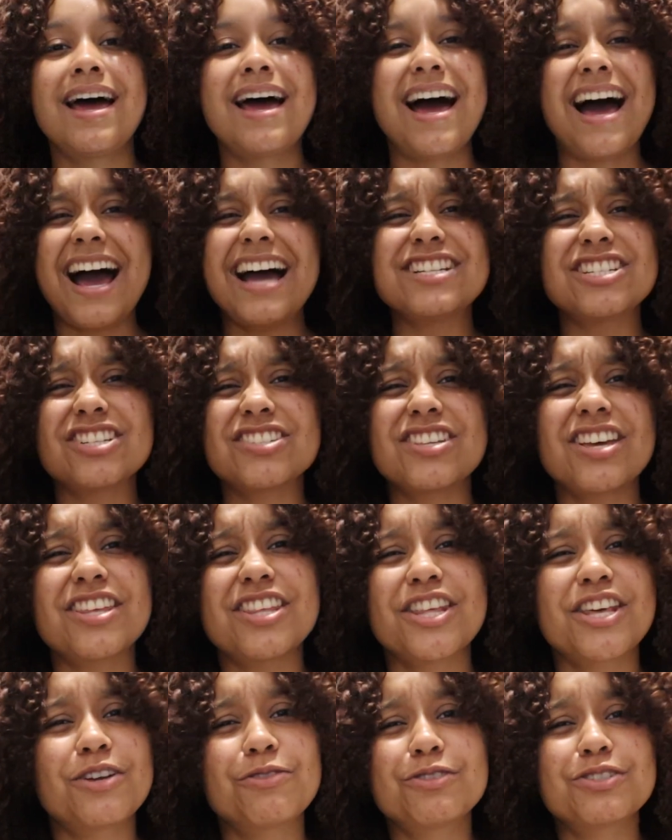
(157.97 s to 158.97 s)
I just thought
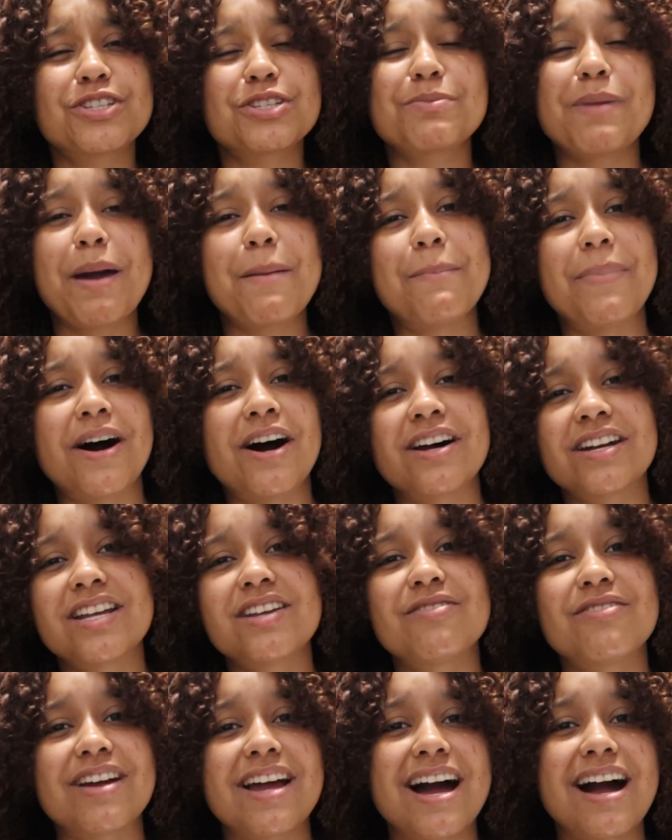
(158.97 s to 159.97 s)
that it was just my body
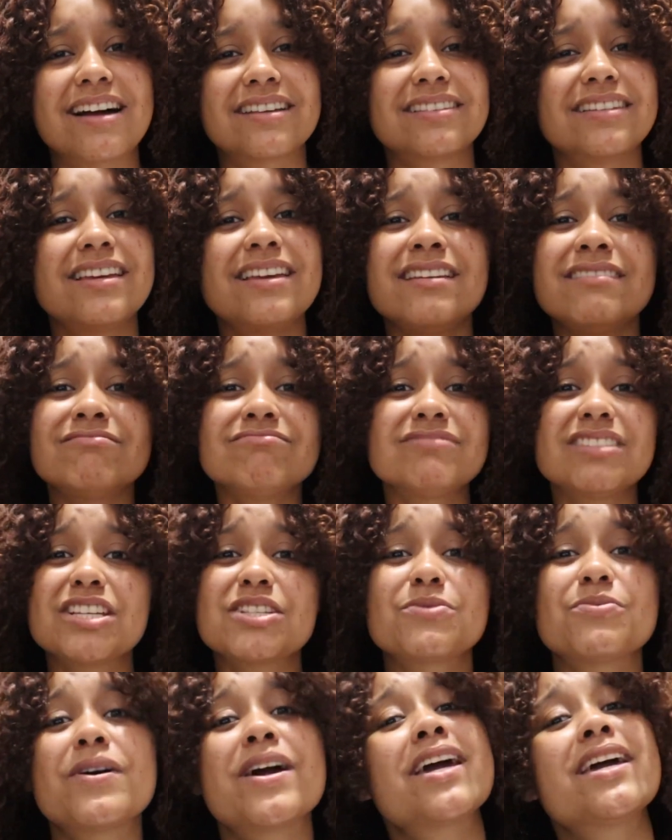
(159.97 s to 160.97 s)
reacting
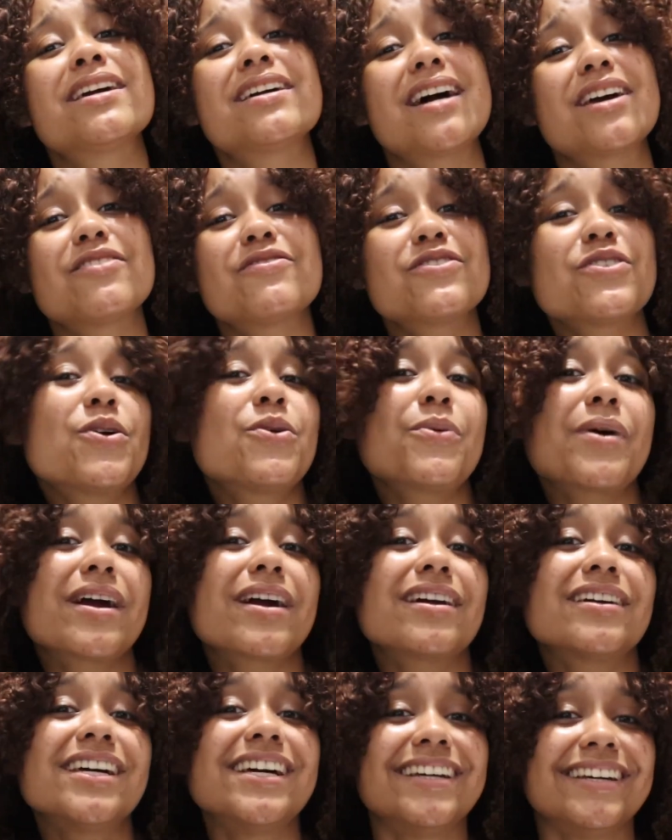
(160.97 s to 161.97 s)
this way out of
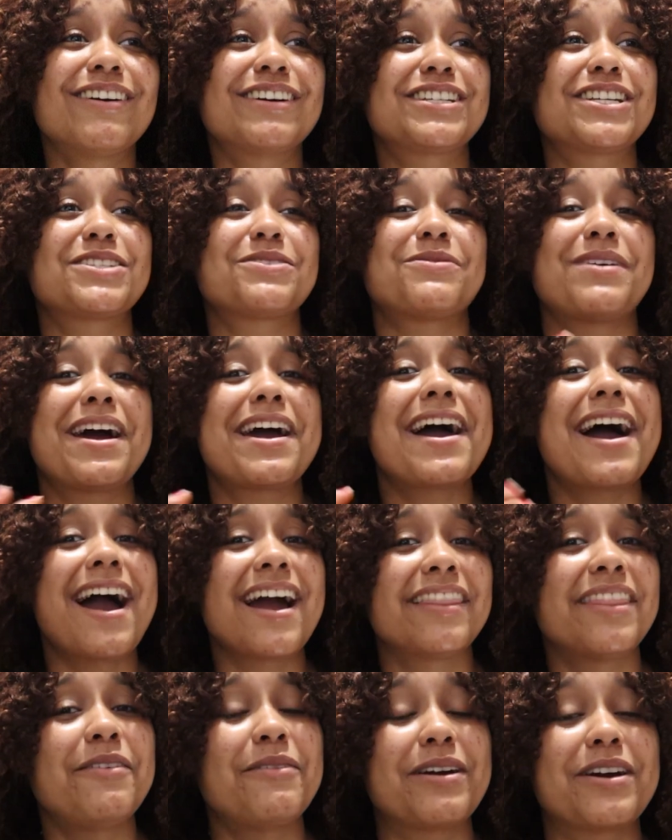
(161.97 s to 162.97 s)
nowhere, which is why I
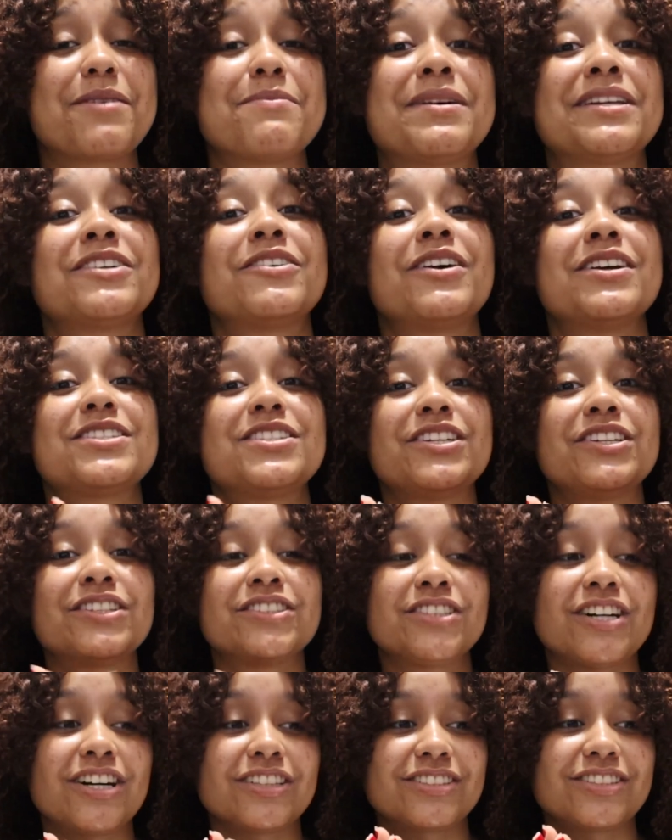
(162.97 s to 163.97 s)
highly recommend going to your
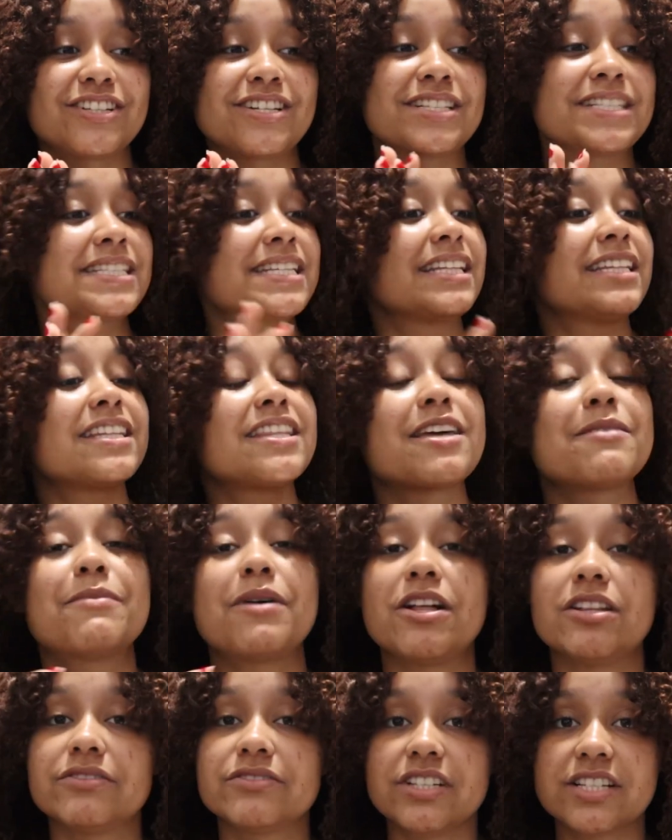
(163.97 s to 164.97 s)
doctors, telling them
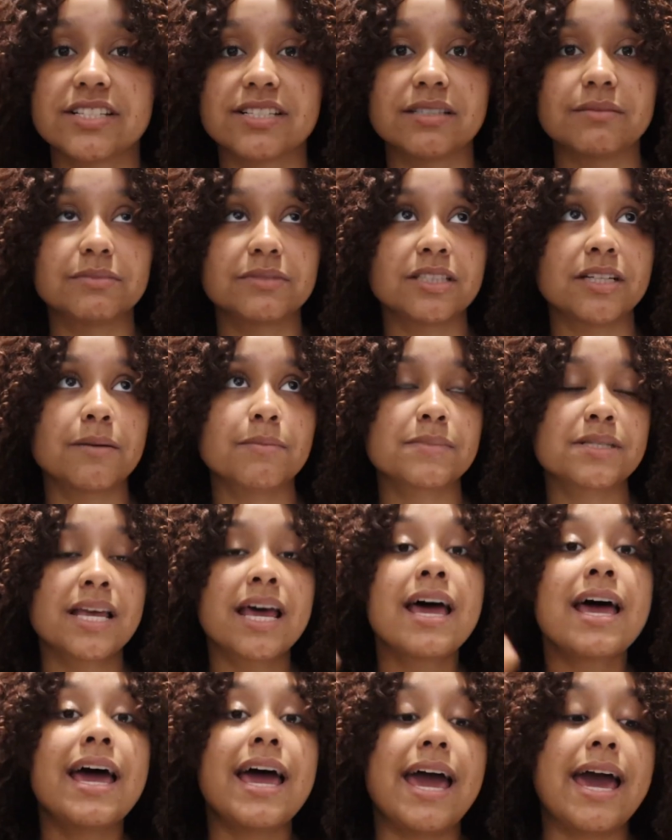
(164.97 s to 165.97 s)
all of your symptoms,
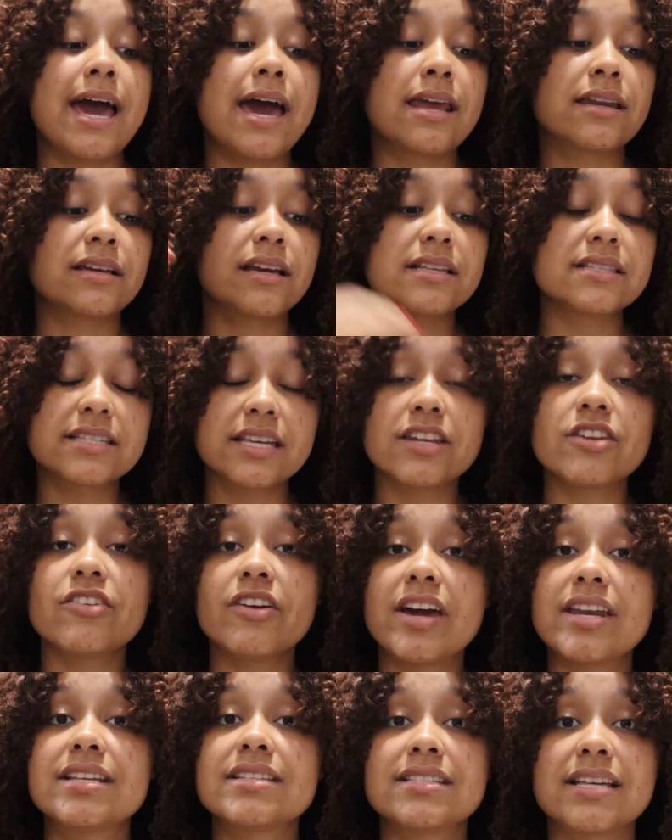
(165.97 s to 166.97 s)
and continue
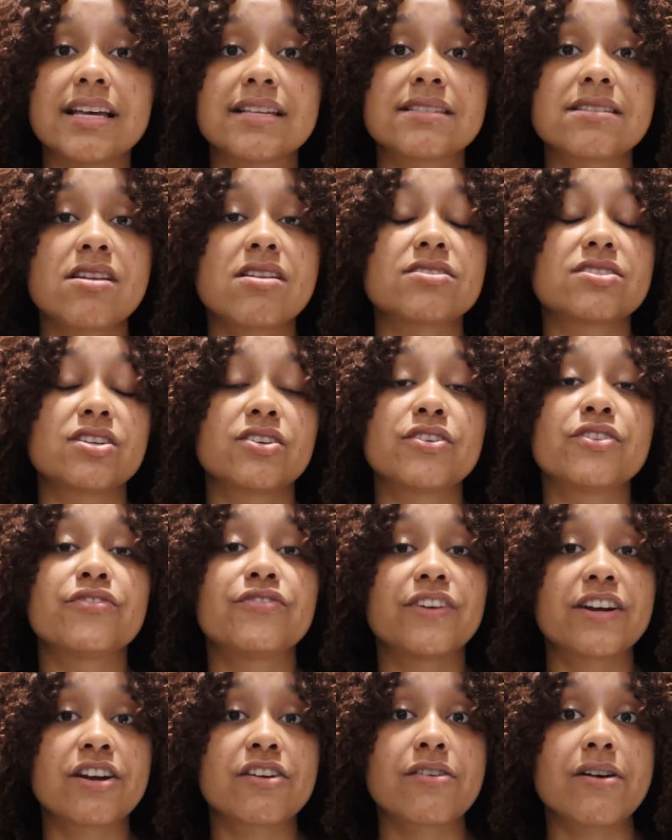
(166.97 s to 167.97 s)
getting tested until you
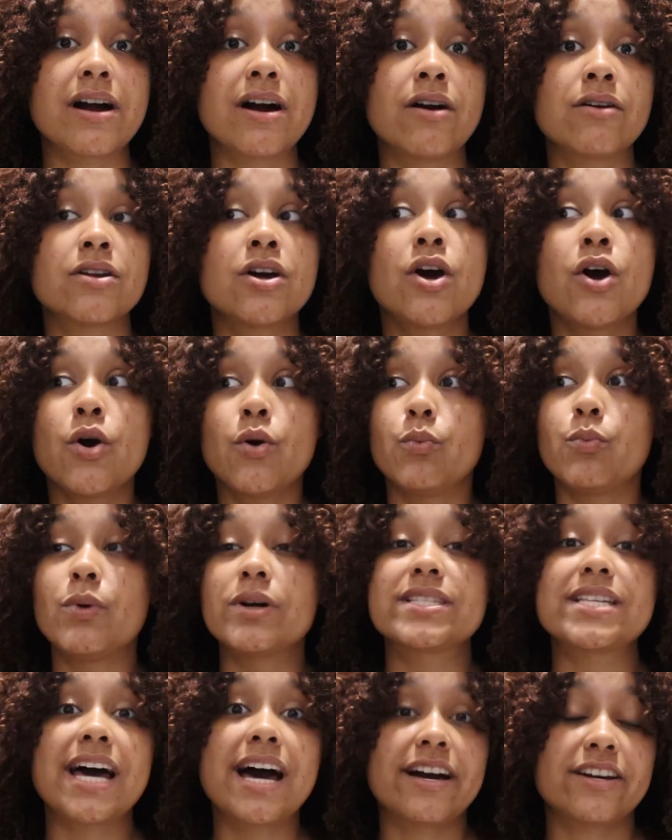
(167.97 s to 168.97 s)
figure out
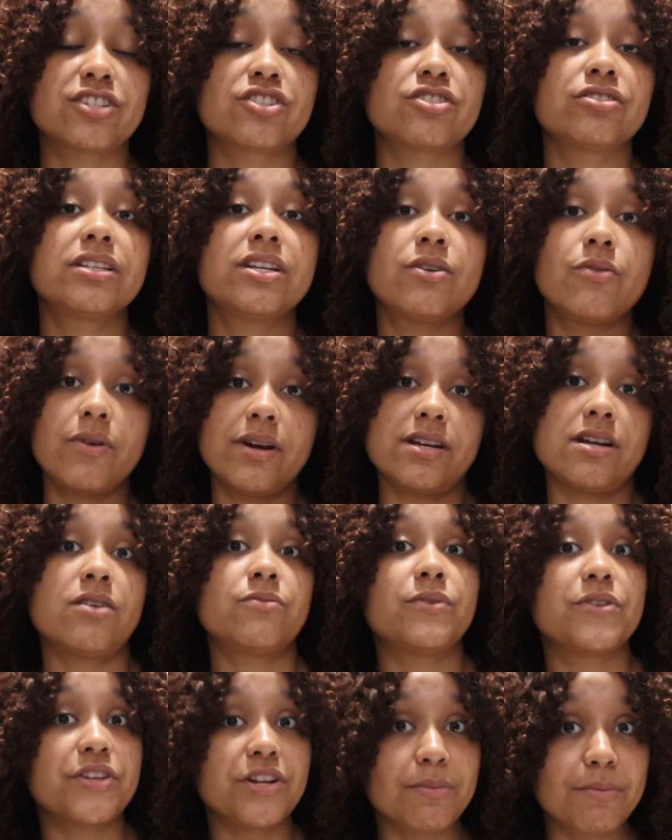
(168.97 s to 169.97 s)
what's actually going on
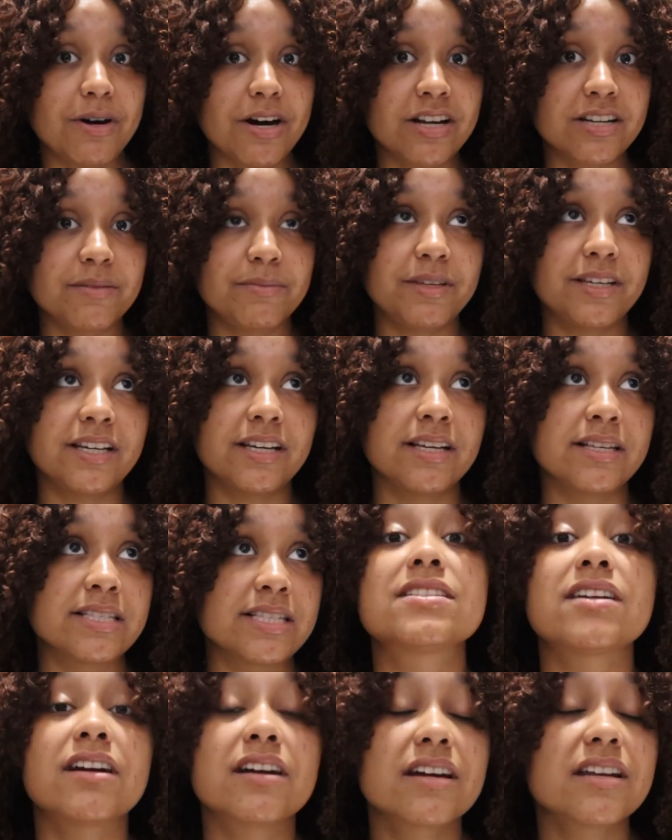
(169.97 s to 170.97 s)
with your body, because
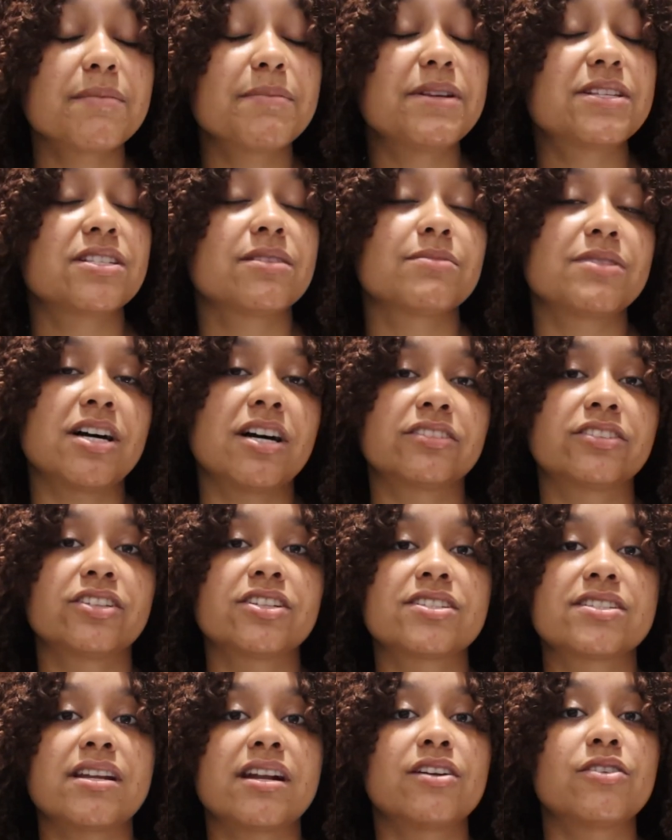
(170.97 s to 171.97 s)
there are going to be some
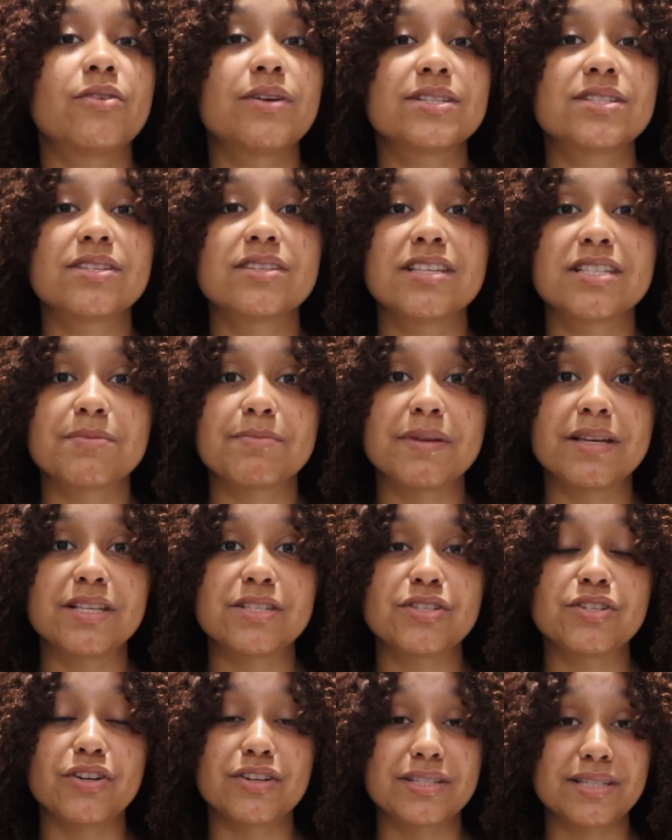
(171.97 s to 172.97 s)
doctors that are going to
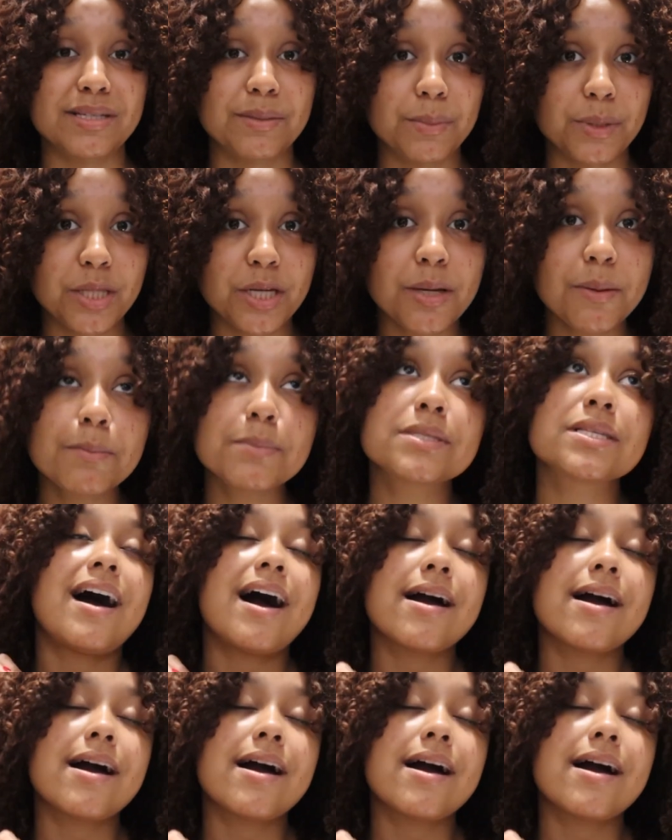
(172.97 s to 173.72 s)
dismiss your symptoms.